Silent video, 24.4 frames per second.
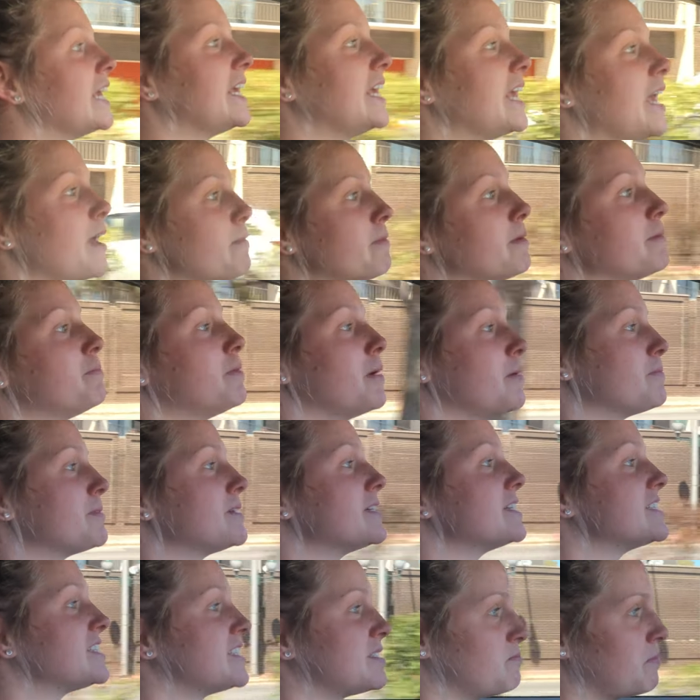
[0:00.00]
Yeah, but
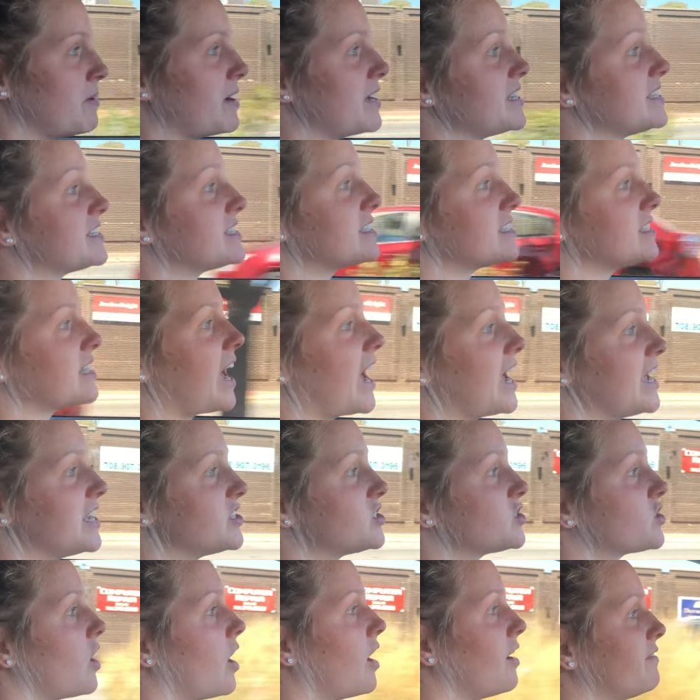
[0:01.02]
pumpkin spice
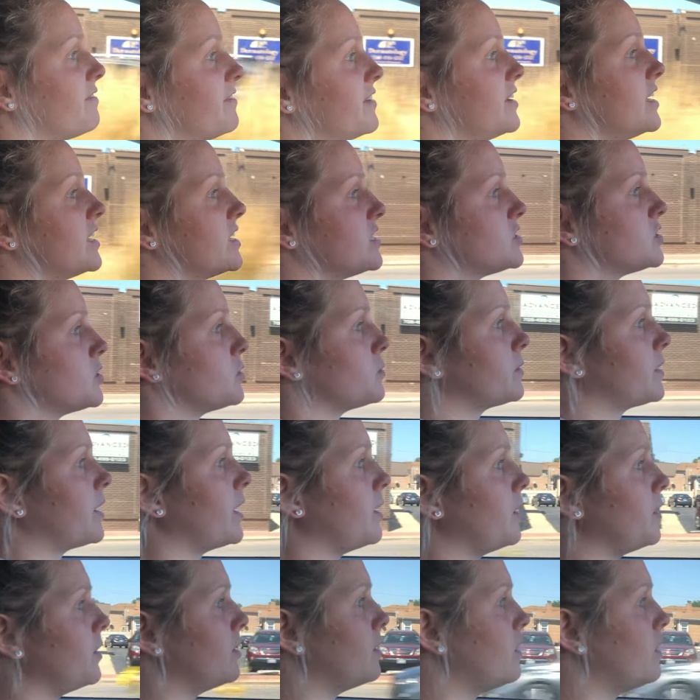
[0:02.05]
iced coffee is okay.